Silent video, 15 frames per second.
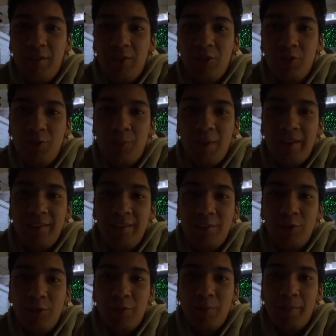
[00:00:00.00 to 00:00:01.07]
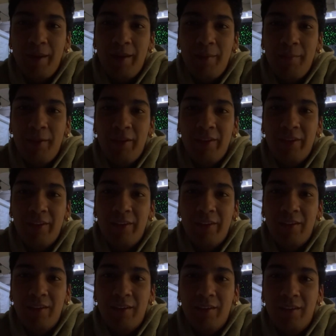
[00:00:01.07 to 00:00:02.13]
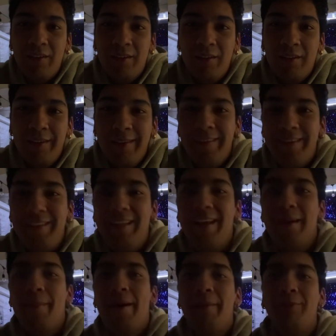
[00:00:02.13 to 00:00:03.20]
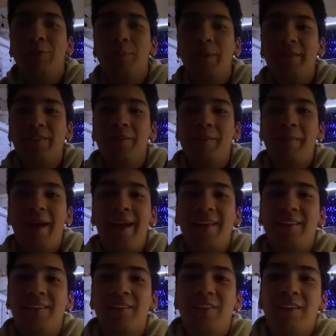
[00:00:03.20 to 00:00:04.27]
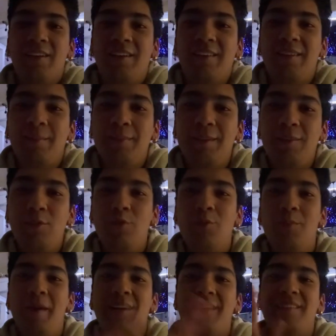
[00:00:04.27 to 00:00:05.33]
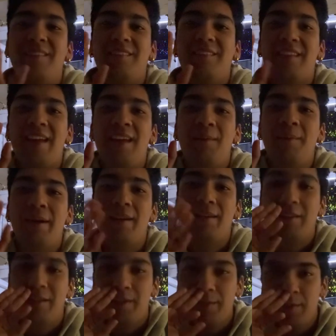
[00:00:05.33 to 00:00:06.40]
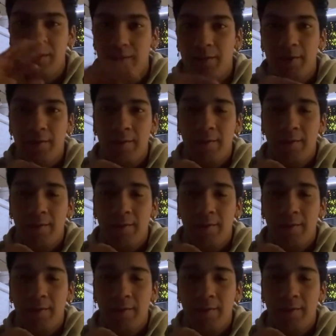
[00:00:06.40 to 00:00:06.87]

Ministry's practice for the ma marathon. Yeah, I'm gonna have to put some magnets on it. Something to make it stand better, you know?